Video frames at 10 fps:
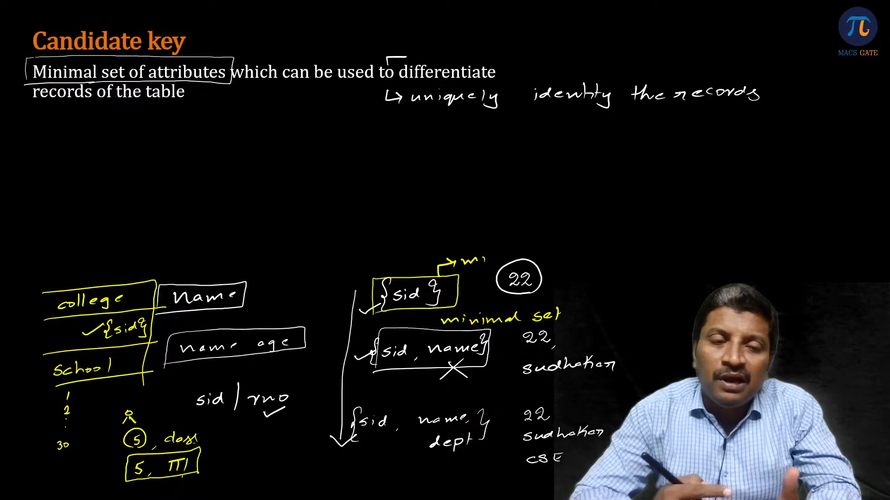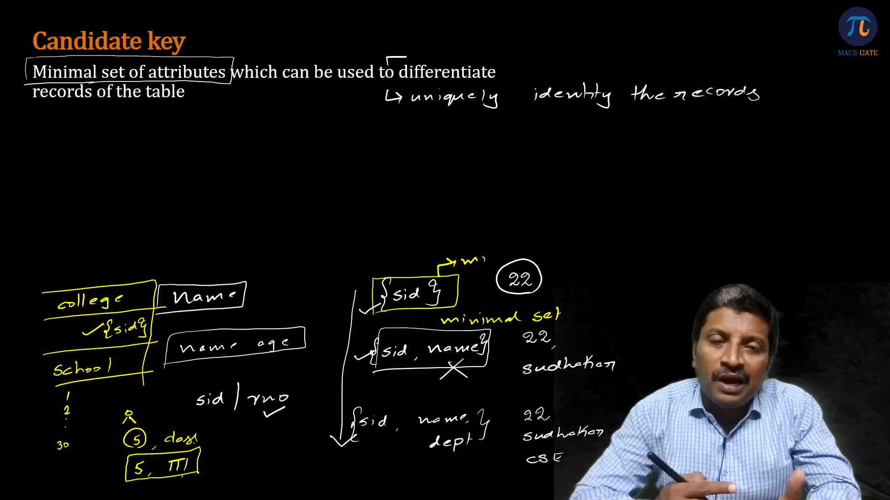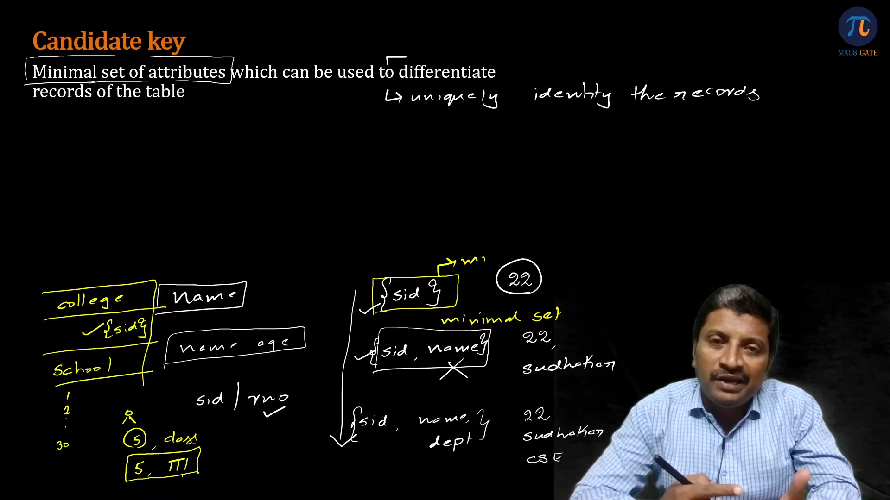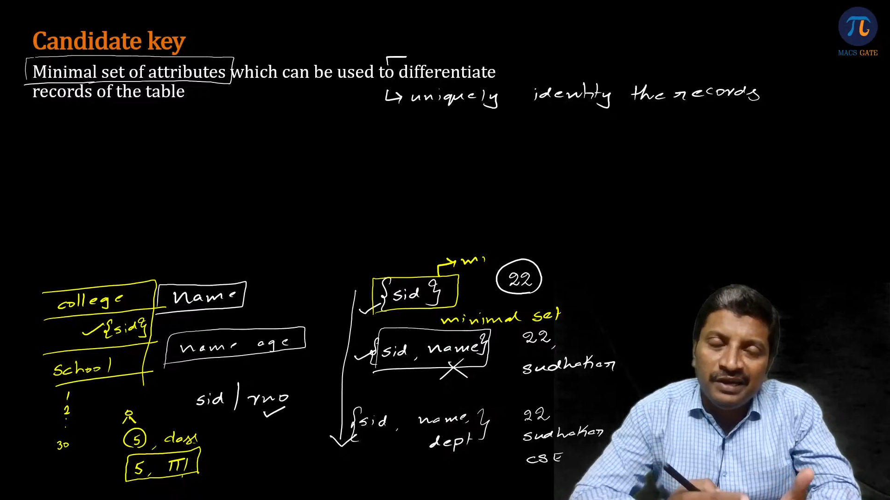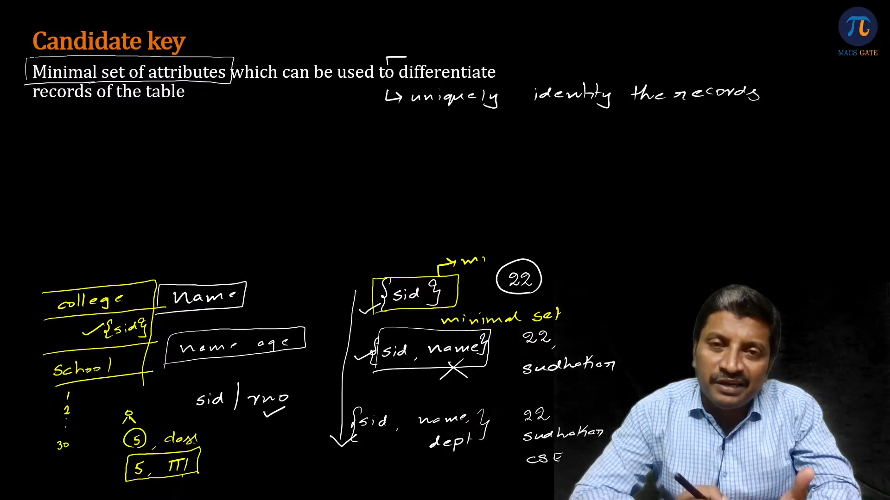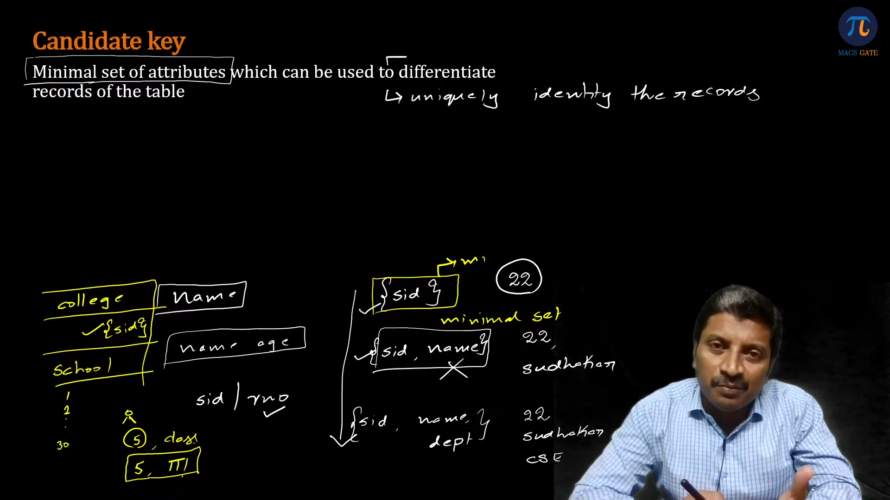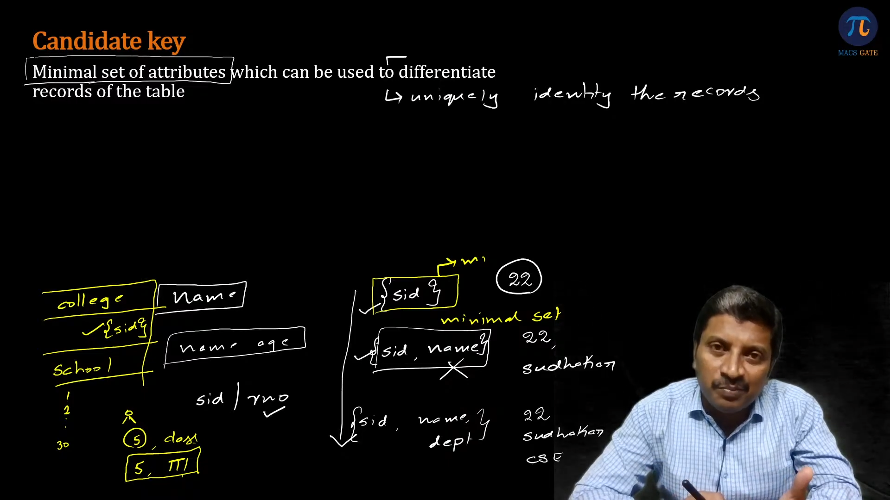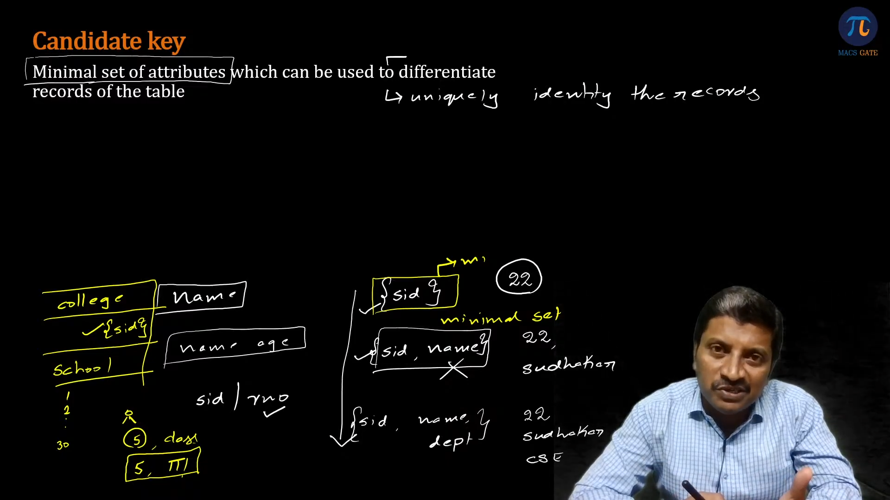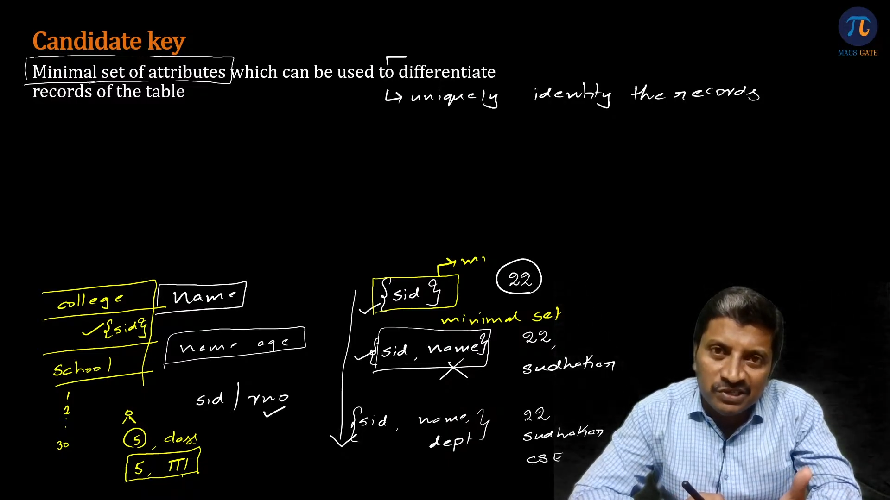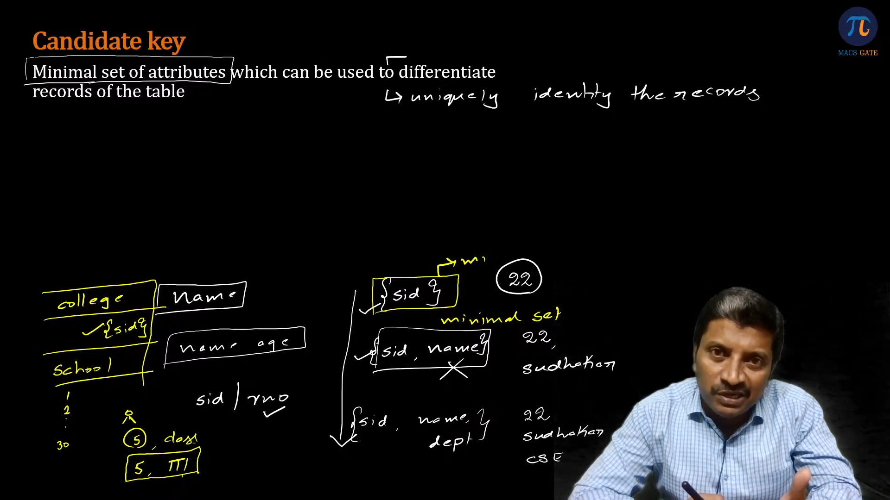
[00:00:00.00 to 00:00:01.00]
I need
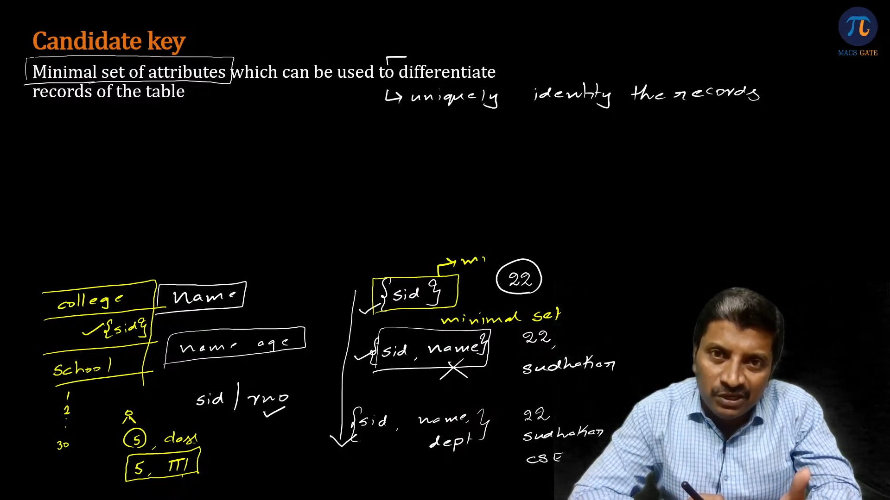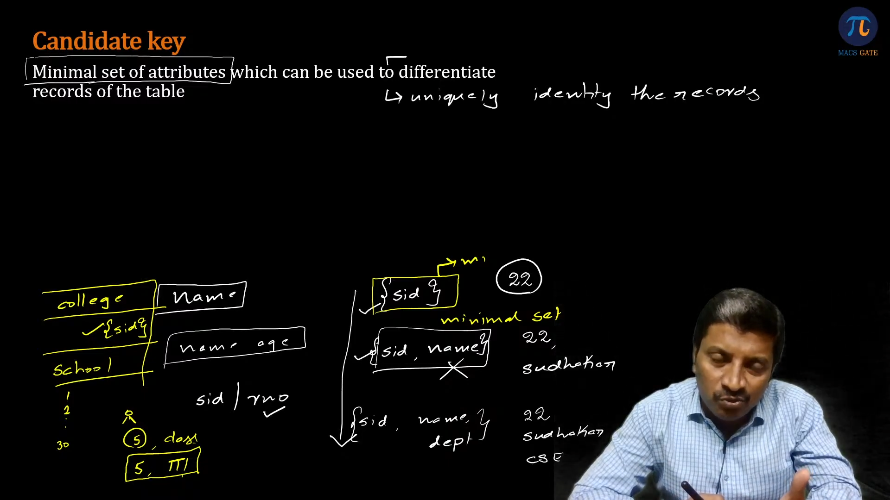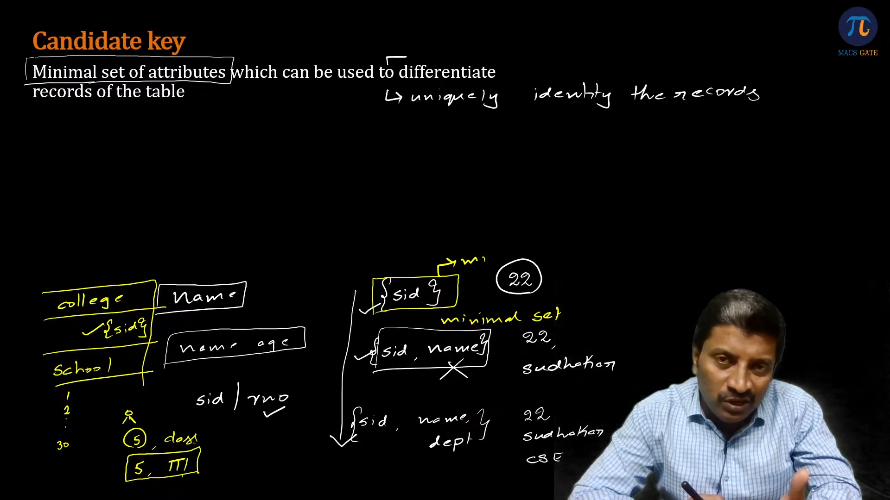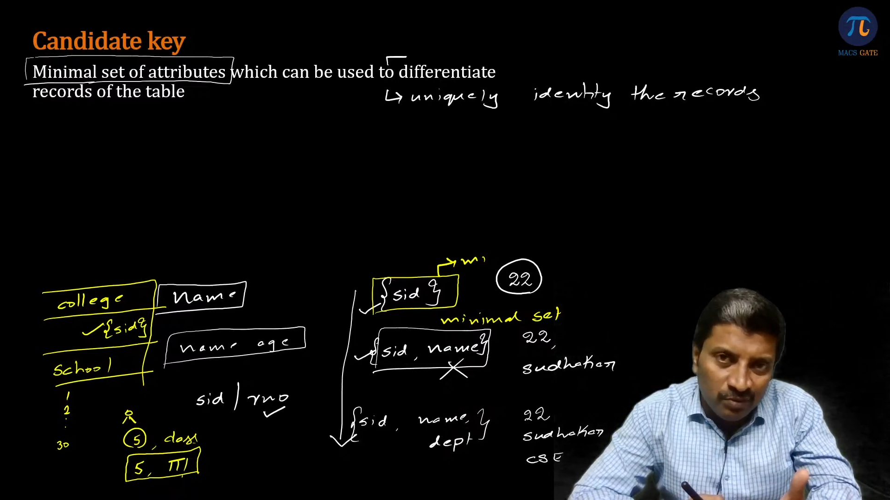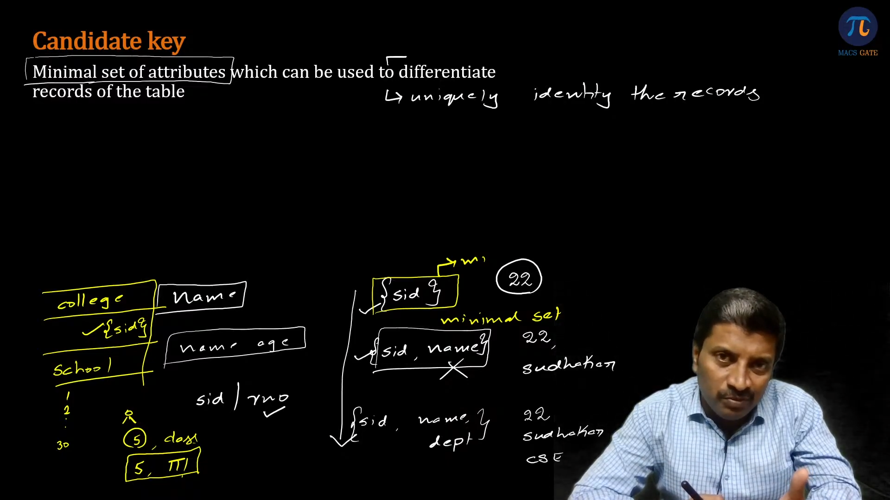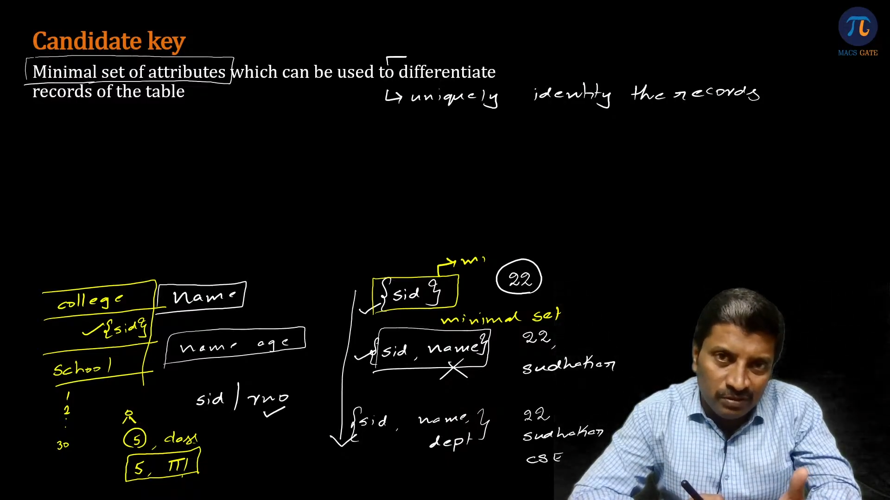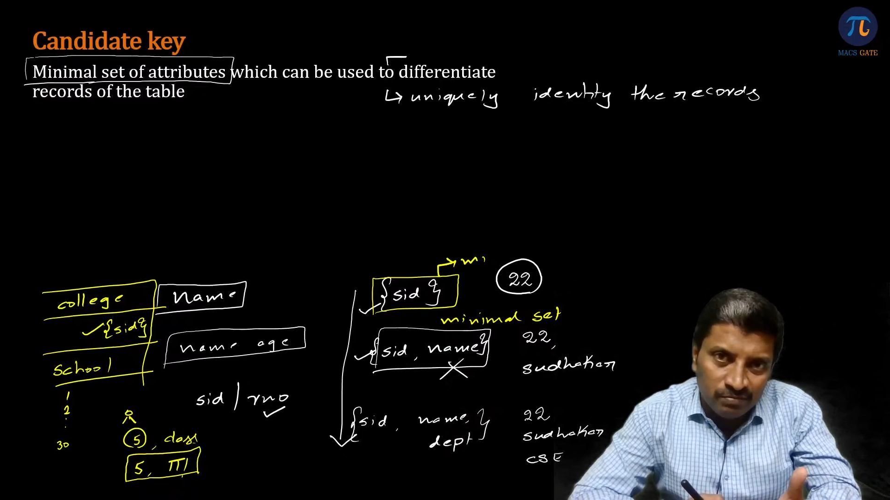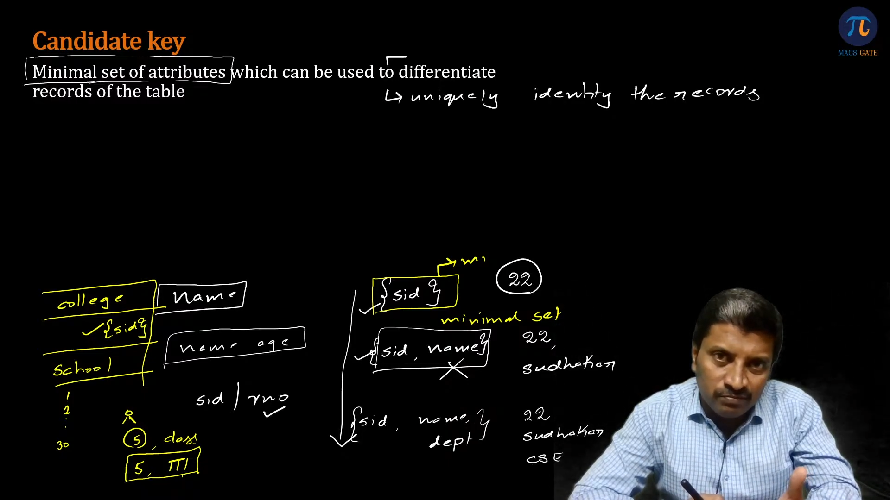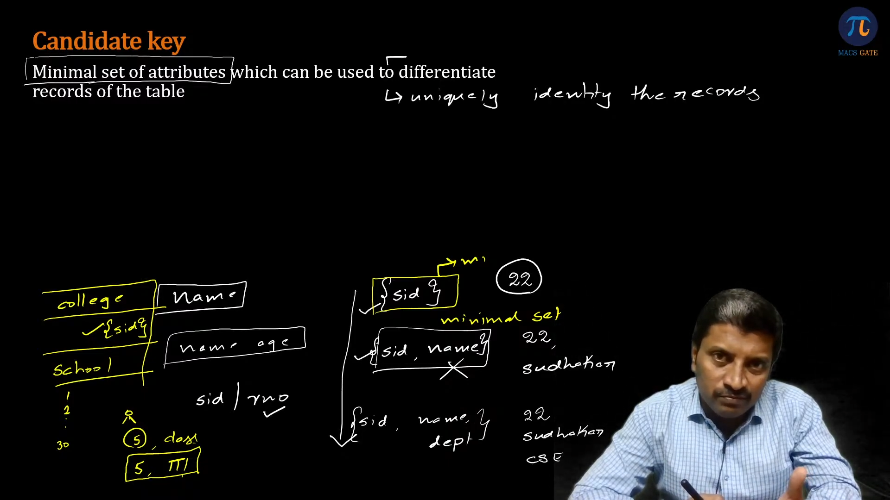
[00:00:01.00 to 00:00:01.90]
compulsorily roll number.